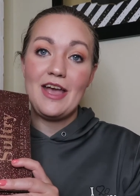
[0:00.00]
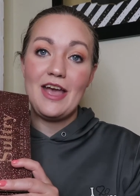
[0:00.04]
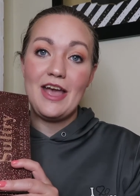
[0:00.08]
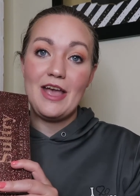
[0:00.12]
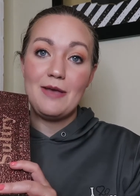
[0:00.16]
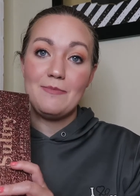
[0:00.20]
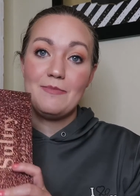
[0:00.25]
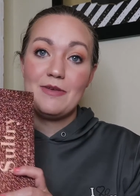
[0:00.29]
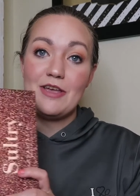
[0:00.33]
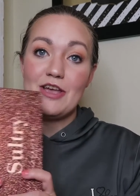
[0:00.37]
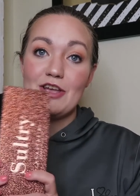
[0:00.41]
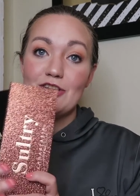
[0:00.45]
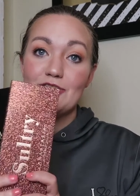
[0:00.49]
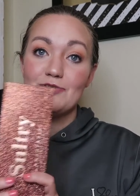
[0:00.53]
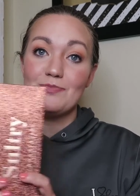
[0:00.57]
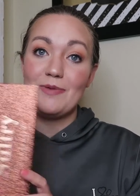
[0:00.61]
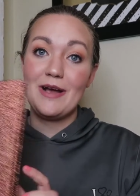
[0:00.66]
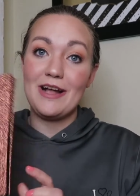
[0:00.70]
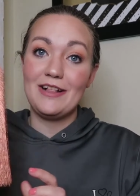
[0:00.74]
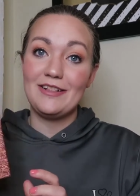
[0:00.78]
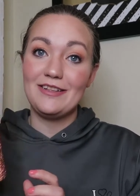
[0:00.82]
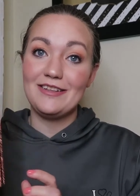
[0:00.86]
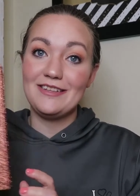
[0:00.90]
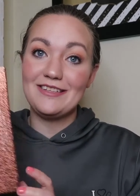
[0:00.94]
ABH
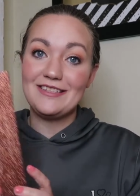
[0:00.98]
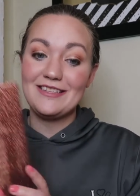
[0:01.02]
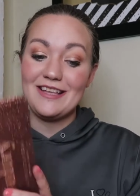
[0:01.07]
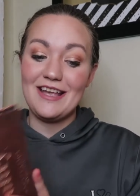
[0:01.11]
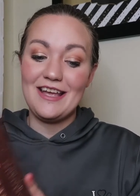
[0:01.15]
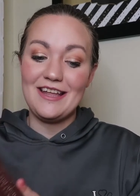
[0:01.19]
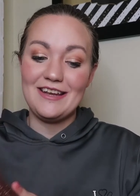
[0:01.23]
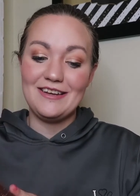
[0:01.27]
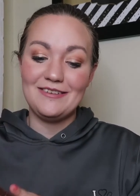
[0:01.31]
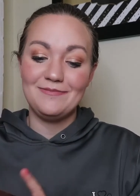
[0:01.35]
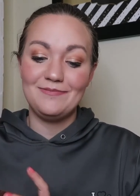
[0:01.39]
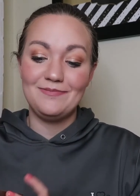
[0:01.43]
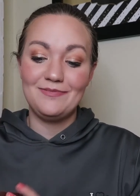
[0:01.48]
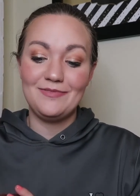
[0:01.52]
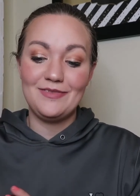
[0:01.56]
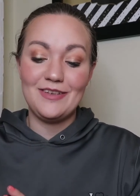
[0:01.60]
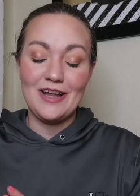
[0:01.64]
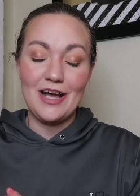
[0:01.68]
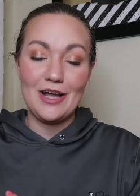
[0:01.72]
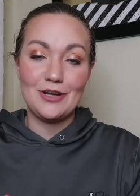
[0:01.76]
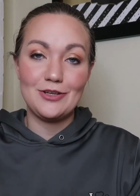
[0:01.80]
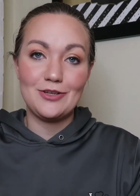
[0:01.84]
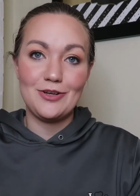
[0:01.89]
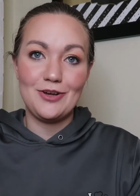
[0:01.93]
palettes and
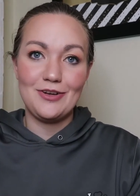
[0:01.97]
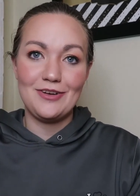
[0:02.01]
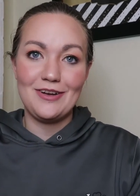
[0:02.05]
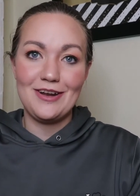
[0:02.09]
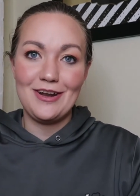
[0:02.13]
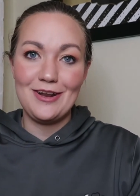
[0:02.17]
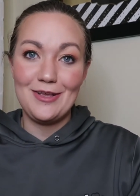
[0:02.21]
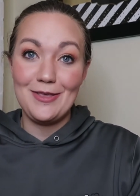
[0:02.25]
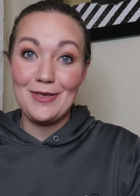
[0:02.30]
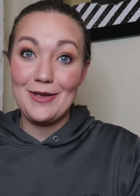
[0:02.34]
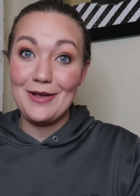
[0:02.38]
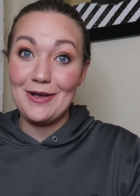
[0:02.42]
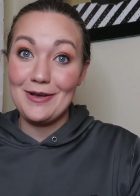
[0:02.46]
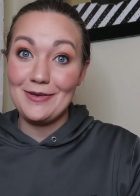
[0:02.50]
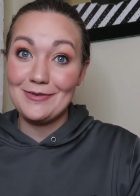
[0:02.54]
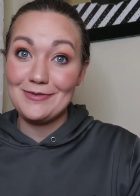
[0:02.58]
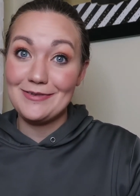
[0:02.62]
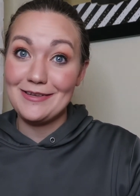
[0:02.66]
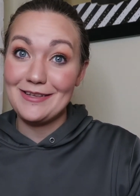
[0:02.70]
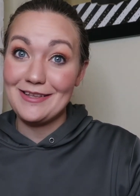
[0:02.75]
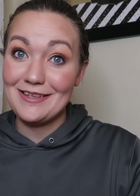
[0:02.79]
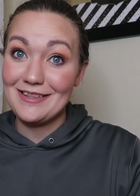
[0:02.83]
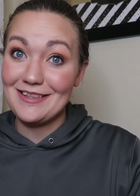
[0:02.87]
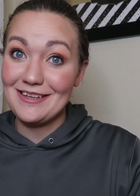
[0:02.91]
not on anything else.
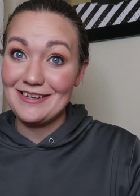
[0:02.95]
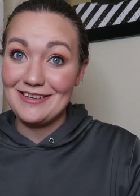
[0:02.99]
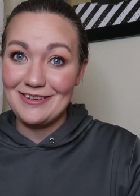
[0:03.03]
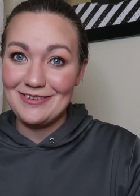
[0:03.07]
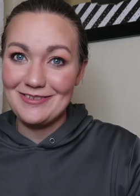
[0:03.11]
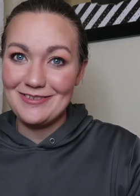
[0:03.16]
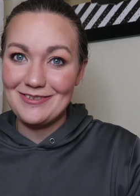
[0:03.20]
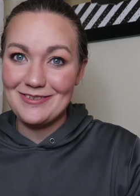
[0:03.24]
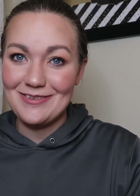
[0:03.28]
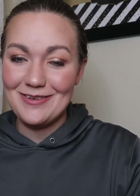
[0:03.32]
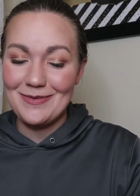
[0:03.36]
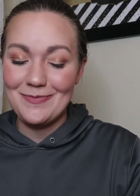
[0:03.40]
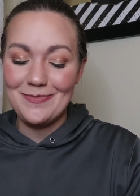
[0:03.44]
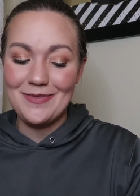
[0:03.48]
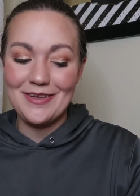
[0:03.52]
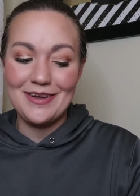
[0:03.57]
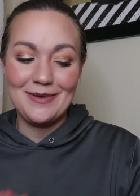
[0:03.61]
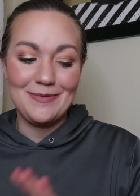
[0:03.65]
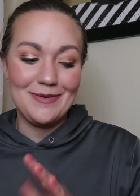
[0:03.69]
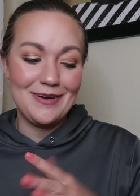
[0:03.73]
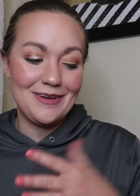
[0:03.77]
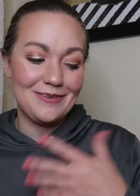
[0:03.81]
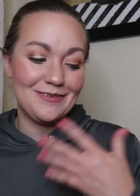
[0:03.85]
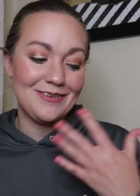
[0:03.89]
I think that tells you something
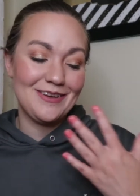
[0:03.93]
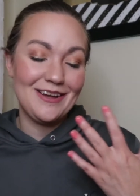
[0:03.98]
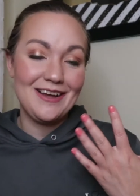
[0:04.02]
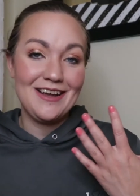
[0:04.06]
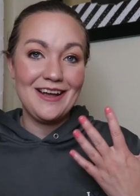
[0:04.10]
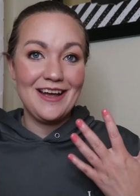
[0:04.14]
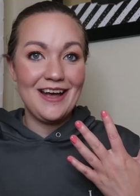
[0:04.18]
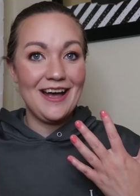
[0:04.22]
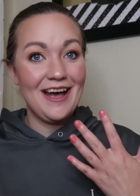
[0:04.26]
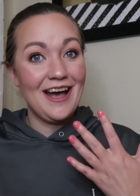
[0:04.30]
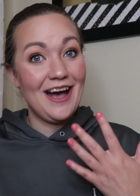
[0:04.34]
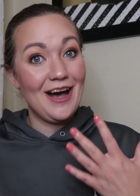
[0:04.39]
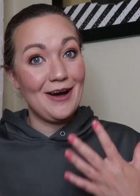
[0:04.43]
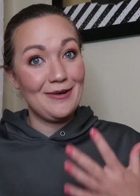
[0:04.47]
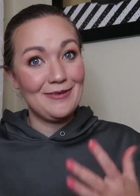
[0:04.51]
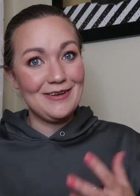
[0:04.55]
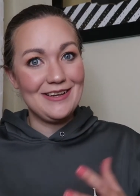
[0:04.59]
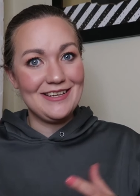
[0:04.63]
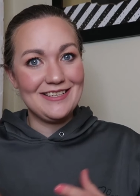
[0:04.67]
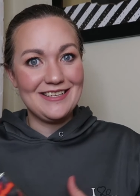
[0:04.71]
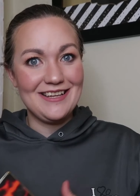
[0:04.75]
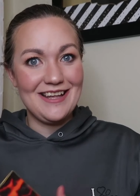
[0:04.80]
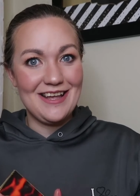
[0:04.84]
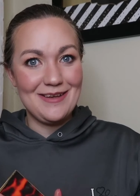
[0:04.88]
about how
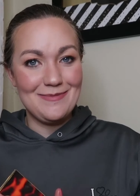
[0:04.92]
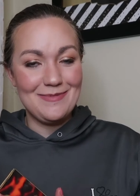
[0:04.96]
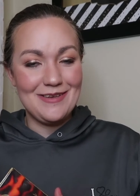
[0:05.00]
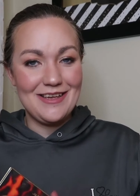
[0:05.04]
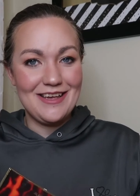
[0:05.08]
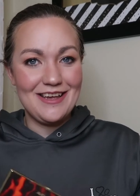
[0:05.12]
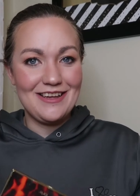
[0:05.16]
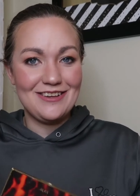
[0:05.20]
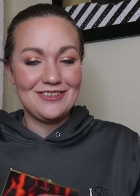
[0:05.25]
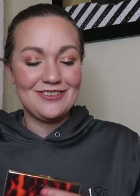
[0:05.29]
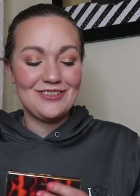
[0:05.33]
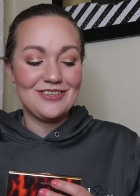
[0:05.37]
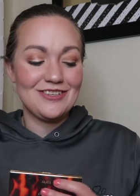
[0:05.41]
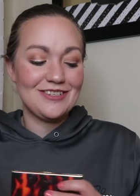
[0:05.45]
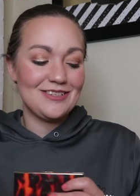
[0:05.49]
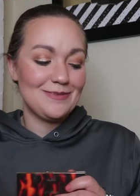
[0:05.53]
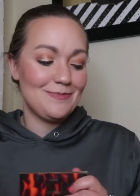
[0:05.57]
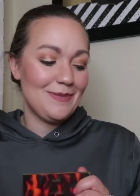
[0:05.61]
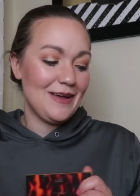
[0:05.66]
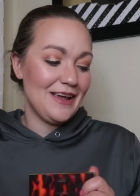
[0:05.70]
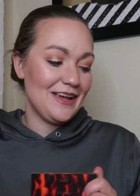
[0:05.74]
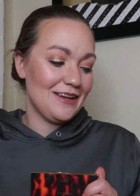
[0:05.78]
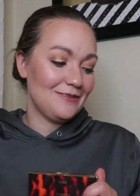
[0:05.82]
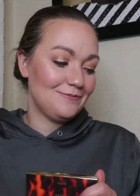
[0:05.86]
easy ABH is to
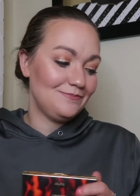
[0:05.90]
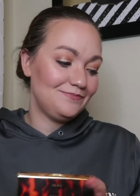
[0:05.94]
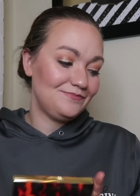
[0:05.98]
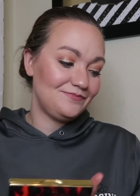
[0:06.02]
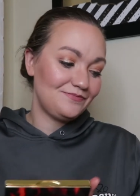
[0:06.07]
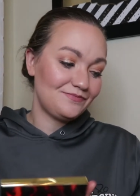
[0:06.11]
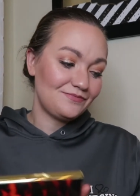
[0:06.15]
pan.